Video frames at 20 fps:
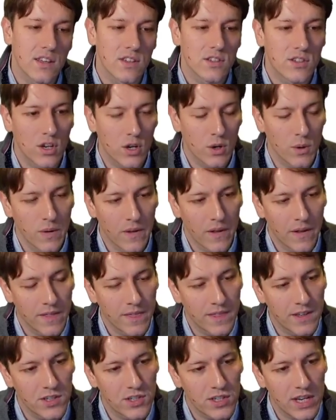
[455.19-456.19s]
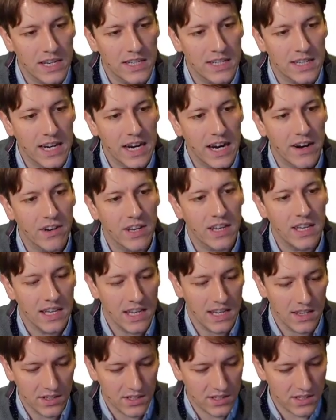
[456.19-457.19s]
So the shaded area
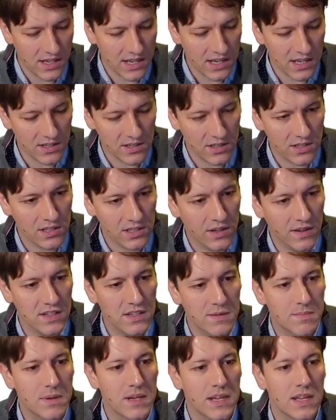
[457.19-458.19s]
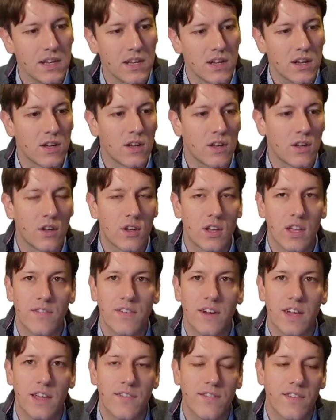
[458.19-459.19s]
here, you see, is just going to be,
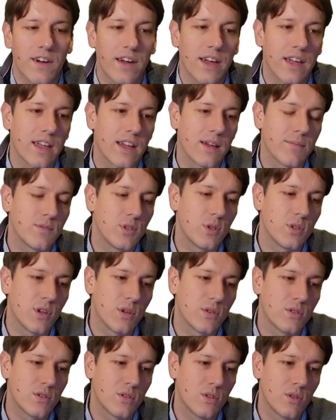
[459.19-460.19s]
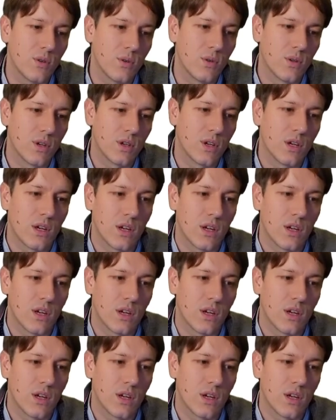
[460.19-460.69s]
if I do those two